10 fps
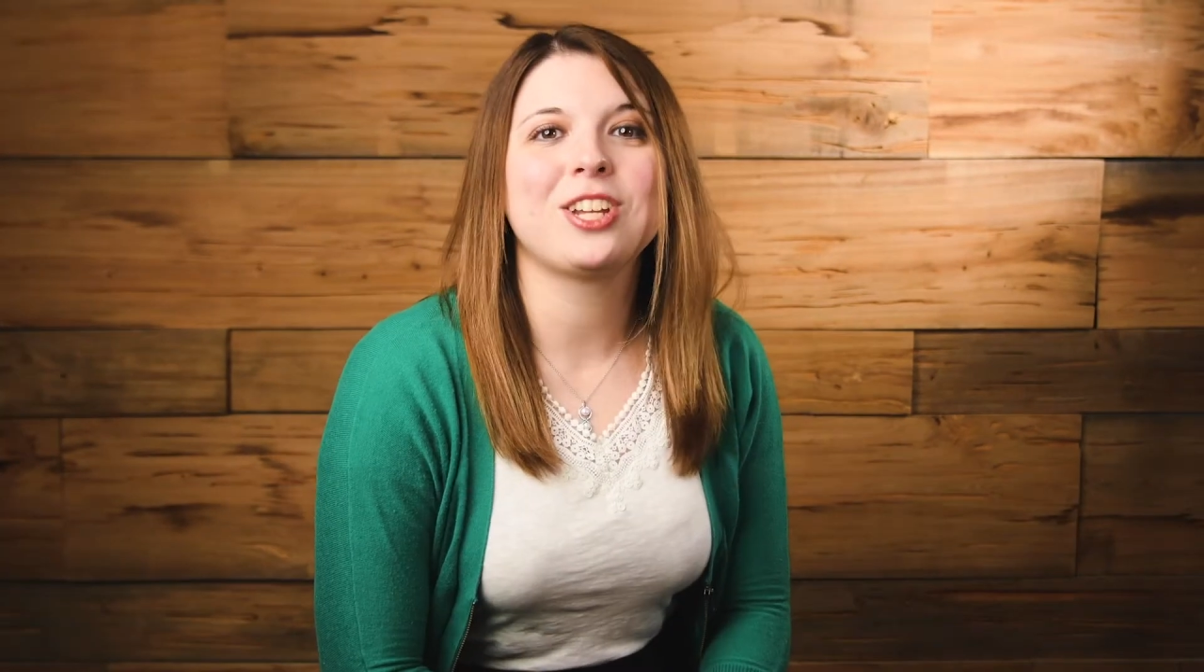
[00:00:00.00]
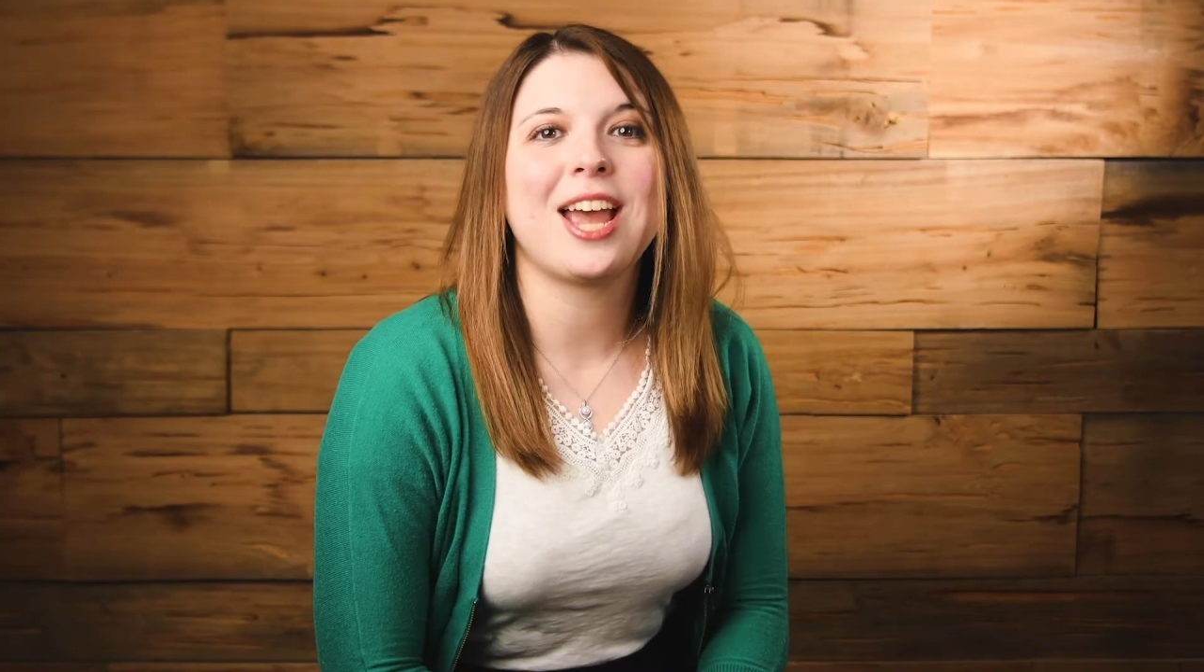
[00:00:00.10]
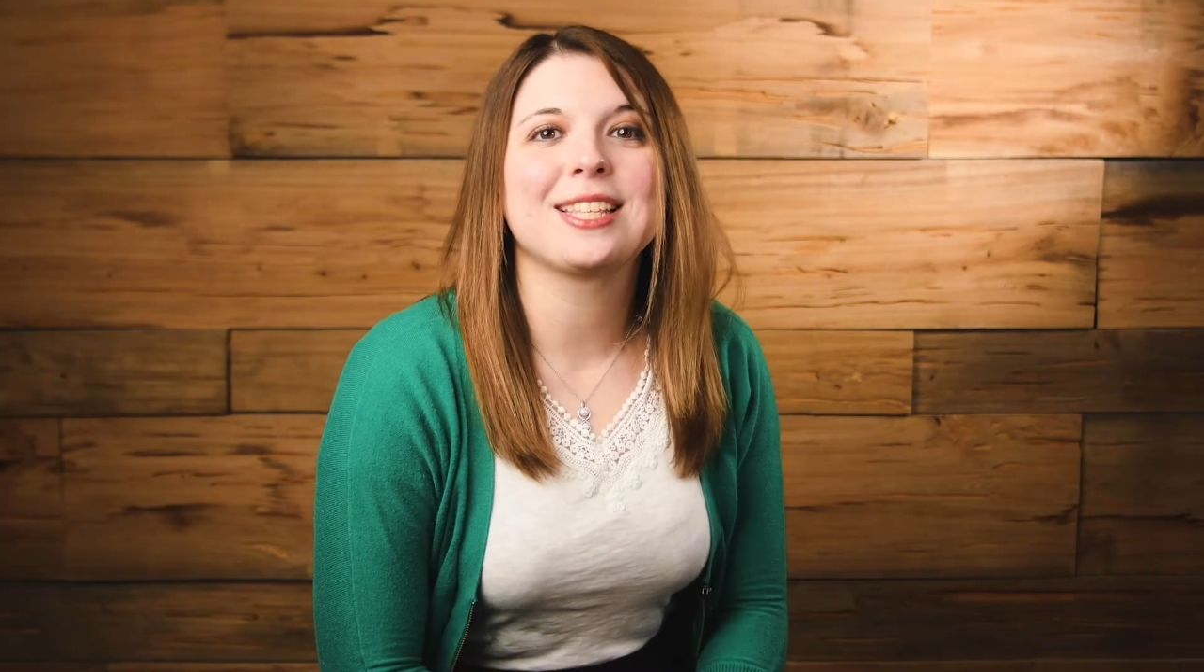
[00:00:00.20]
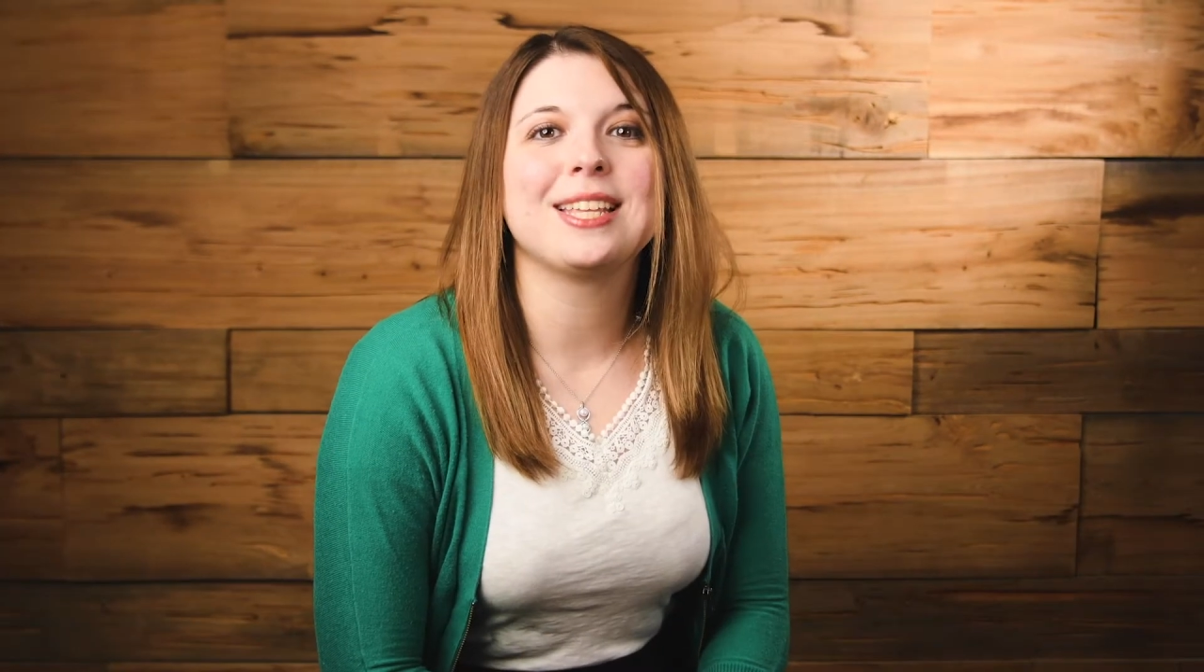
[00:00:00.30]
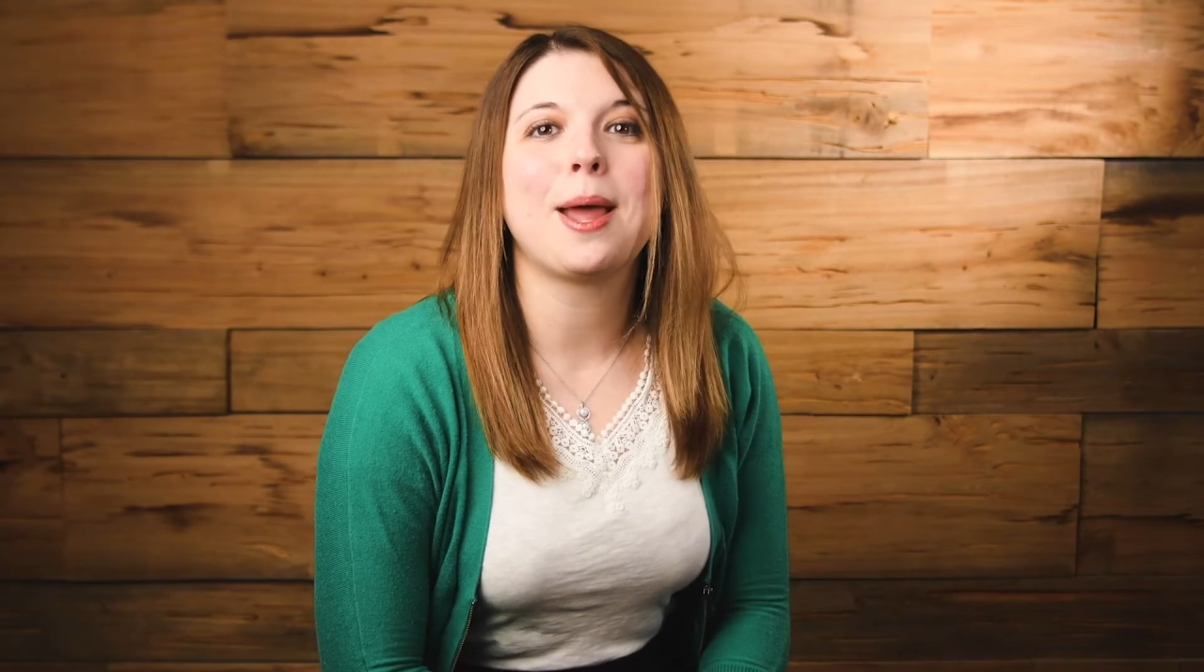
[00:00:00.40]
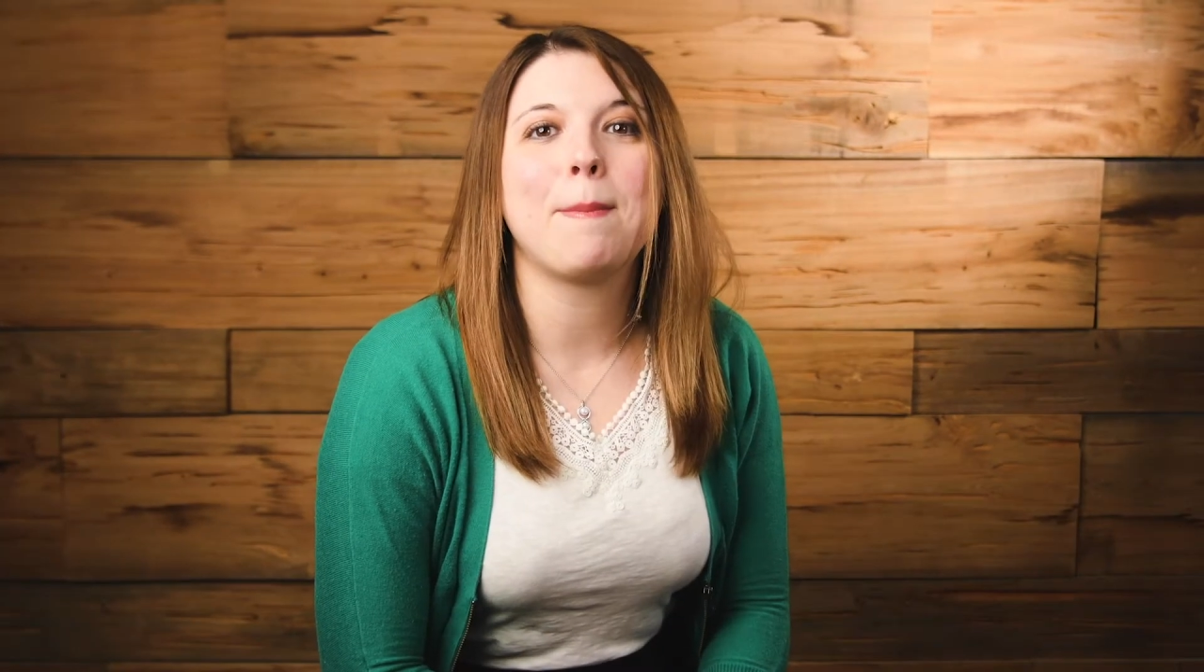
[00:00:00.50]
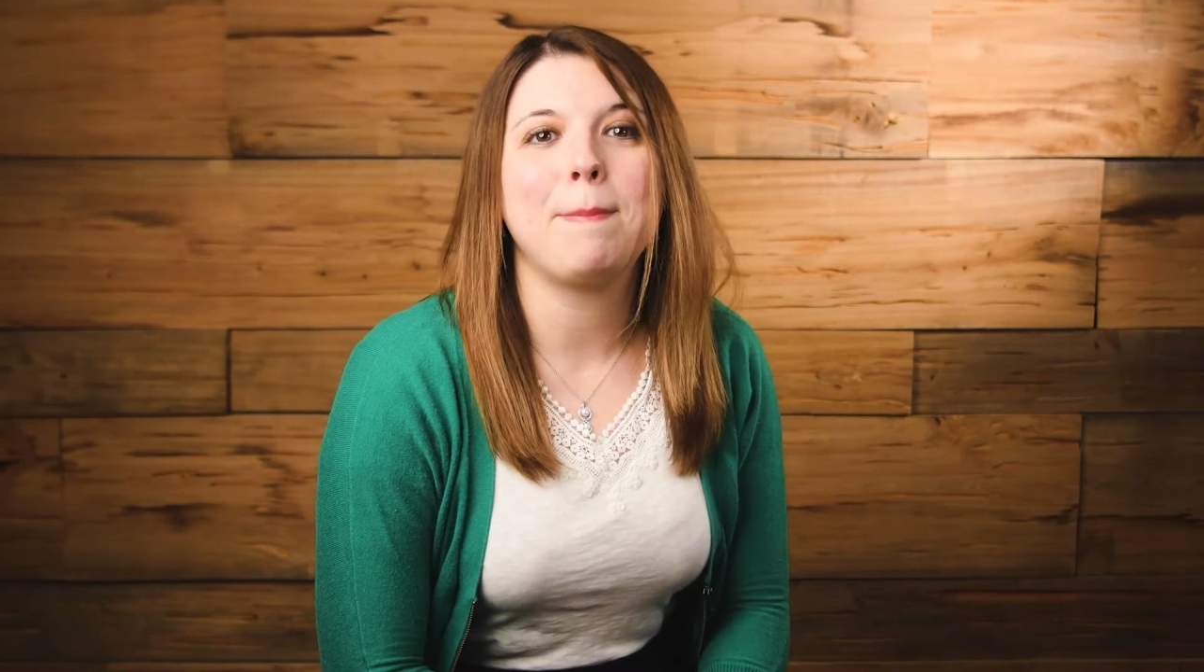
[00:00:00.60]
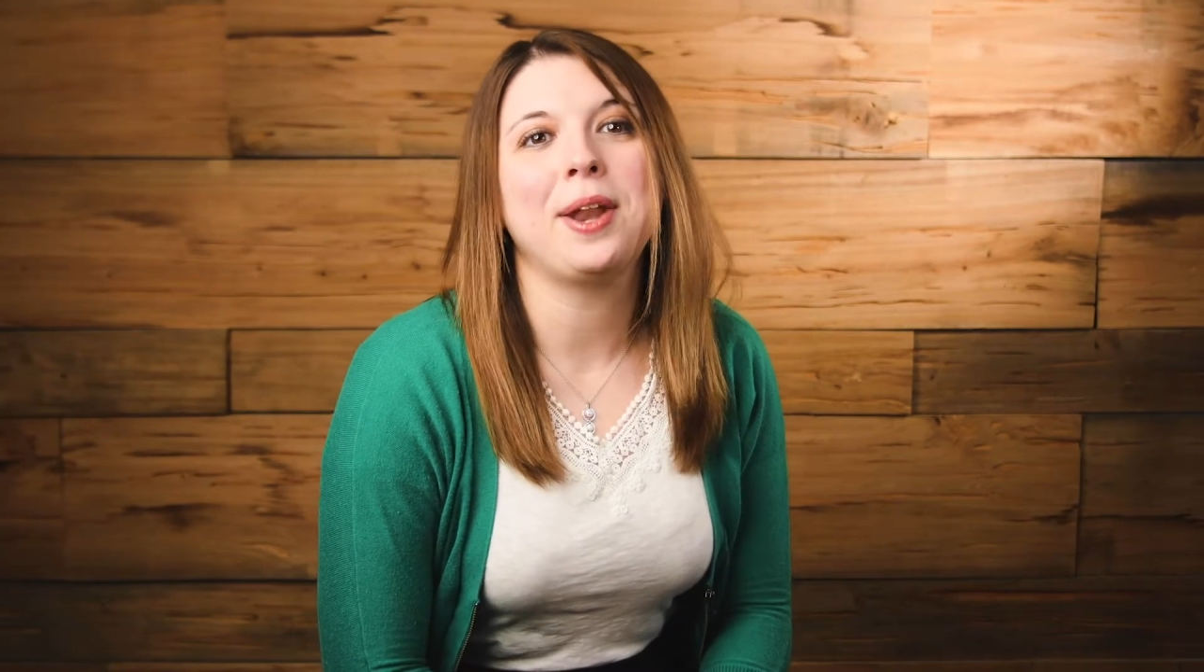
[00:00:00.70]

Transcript: Jackson a